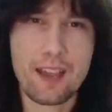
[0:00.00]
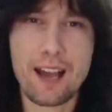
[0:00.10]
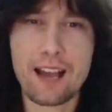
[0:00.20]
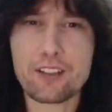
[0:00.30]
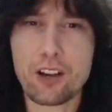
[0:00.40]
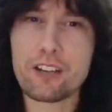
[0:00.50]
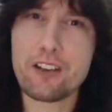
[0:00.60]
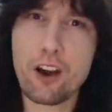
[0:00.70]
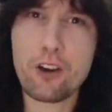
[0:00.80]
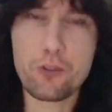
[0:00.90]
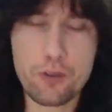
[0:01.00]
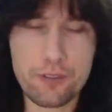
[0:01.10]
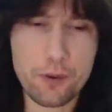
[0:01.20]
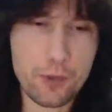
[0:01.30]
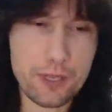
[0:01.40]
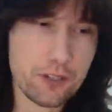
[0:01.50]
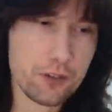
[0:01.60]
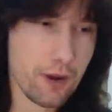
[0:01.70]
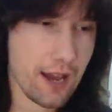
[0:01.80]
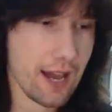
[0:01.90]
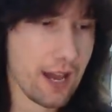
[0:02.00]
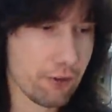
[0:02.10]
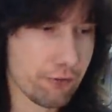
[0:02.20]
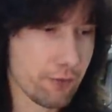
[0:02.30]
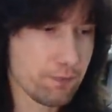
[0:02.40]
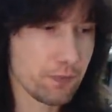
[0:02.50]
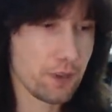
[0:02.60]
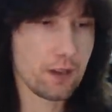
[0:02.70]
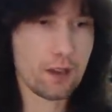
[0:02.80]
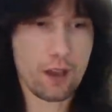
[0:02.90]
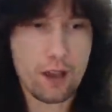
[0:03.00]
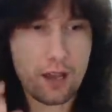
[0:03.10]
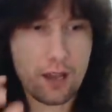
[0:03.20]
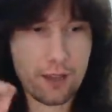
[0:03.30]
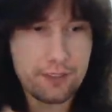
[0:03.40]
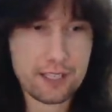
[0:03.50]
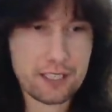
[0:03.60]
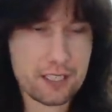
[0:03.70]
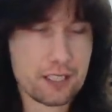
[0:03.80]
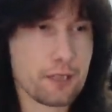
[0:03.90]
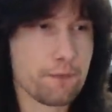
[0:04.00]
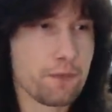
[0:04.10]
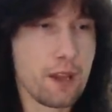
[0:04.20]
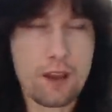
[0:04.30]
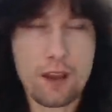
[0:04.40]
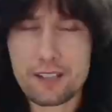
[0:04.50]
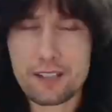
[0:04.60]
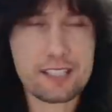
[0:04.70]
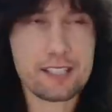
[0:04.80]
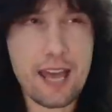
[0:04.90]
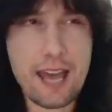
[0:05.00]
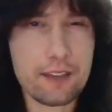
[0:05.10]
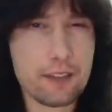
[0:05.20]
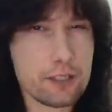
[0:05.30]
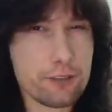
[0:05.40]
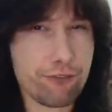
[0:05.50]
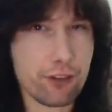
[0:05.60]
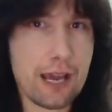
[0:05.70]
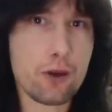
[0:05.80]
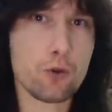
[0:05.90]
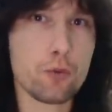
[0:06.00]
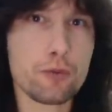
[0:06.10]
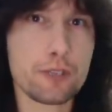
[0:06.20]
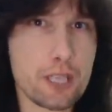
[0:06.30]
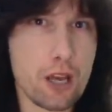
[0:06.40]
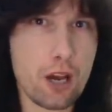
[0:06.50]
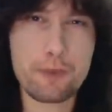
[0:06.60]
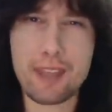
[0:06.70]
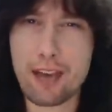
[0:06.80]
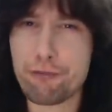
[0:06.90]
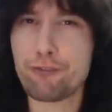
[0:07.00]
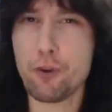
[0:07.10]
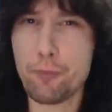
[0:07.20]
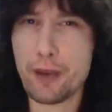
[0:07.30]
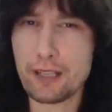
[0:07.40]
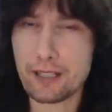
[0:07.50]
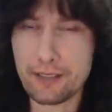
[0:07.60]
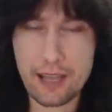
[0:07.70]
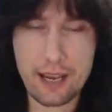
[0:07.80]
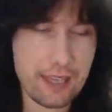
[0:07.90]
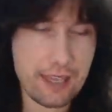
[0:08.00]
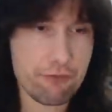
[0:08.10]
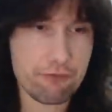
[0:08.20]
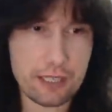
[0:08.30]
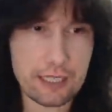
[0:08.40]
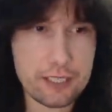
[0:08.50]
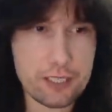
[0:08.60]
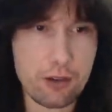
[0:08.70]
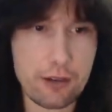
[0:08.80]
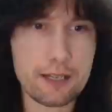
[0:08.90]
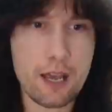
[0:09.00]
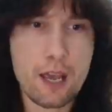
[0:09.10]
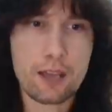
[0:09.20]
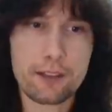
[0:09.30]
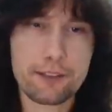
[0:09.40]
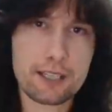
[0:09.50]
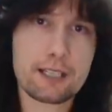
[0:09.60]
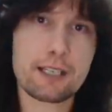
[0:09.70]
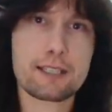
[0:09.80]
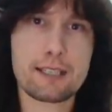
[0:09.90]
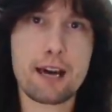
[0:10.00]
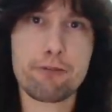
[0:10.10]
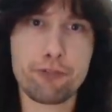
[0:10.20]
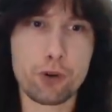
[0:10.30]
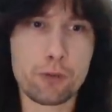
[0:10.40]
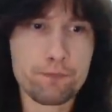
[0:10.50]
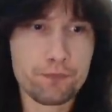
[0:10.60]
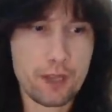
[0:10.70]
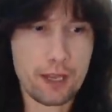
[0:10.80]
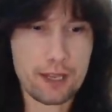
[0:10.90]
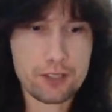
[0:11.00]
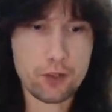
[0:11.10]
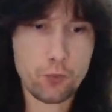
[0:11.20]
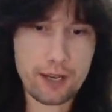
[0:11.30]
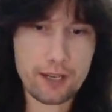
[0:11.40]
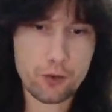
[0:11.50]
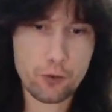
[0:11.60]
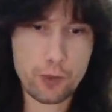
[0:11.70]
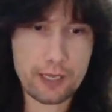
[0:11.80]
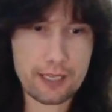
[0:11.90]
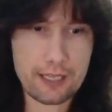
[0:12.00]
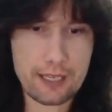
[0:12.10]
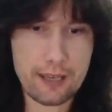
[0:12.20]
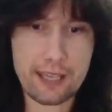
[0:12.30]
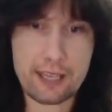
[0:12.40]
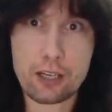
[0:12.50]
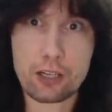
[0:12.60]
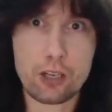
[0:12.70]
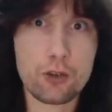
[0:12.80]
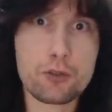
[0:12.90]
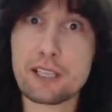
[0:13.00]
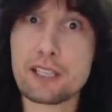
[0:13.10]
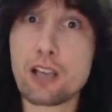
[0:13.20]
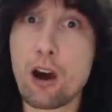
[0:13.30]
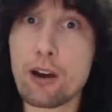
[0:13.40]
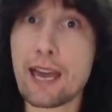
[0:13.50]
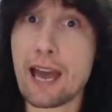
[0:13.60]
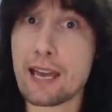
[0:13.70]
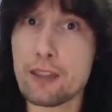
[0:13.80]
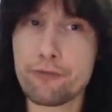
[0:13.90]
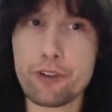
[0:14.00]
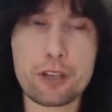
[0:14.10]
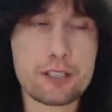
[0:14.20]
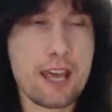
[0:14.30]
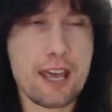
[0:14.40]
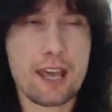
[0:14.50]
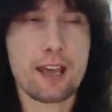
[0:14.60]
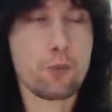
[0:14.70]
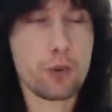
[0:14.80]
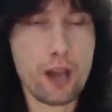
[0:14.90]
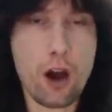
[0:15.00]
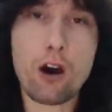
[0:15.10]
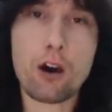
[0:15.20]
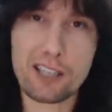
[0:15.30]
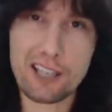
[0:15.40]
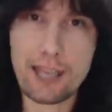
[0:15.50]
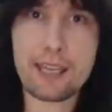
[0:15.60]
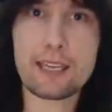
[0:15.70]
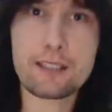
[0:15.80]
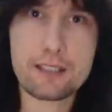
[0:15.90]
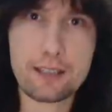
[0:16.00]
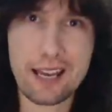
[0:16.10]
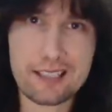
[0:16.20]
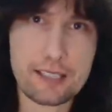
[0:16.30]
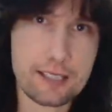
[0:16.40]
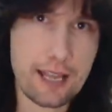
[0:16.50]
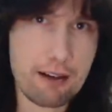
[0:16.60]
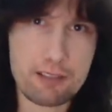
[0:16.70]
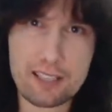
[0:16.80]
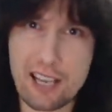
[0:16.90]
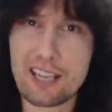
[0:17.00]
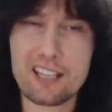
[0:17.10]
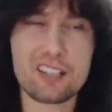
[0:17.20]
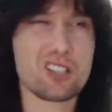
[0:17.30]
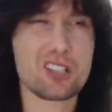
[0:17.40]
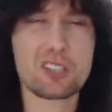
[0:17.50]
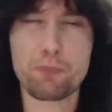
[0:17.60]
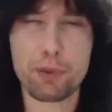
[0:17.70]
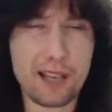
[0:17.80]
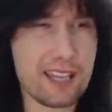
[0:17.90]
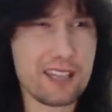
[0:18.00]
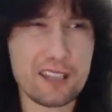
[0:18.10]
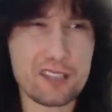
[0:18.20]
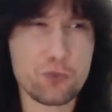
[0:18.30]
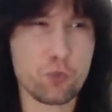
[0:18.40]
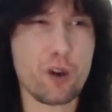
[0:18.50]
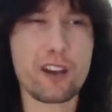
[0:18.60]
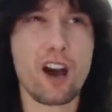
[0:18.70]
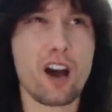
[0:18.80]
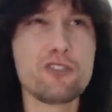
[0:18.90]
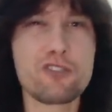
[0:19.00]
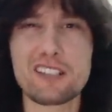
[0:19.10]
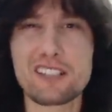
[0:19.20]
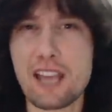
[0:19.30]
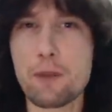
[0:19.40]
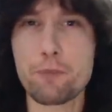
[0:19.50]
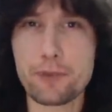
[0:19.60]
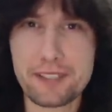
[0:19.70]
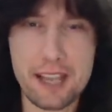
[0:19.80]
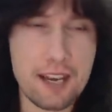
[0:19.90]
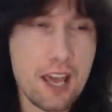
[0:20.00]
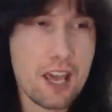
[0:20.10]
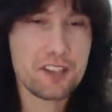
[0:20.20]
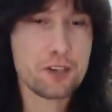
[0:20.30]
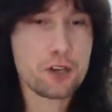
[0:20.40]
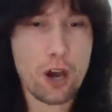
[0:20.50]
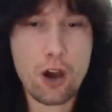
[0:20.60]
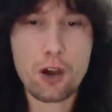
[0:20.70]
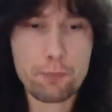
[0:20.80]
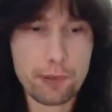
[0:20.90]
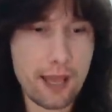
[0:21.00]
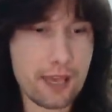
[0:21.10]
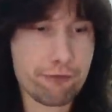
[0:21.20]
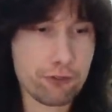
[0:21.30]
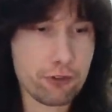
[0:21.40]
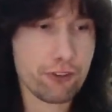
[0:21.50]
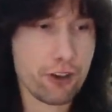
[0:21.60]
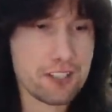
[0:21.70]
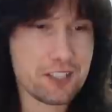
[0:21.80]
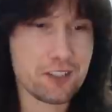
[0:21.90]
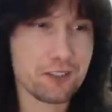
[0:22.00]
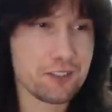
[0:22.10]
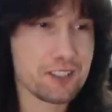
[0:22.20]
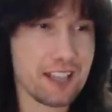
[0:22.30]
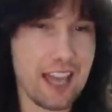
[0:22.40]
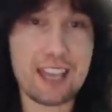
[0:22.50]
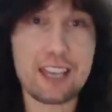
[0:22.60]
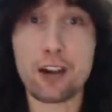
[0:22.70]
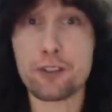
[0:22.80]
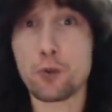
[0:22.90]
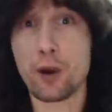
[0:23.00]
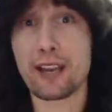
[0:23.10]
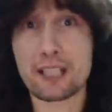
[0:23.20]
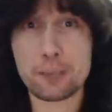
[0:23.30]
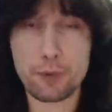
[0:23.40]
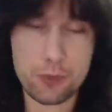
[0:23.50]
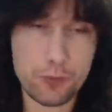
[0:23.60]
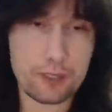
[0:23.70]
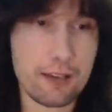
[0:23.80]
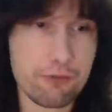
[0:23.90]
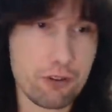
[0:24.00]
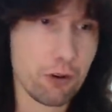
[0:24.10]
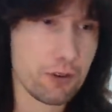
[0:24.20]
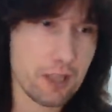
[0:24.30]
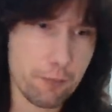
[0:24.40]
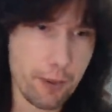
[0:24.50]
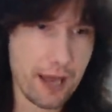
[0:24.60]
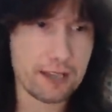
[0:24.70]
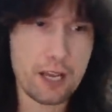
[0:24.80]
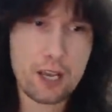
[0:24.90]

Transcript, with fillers: And I know that we do have this snare that is full out all the time, and that foot pedal in there, again, really solid. The thing to listen out for is the way that we then close this hi-hat in the verse. We are laying into that snare, and Taylor's just playing this one hundred and ten percent. You can't play Foo Fighters songs any other way, especially with Dave Grohl in the band.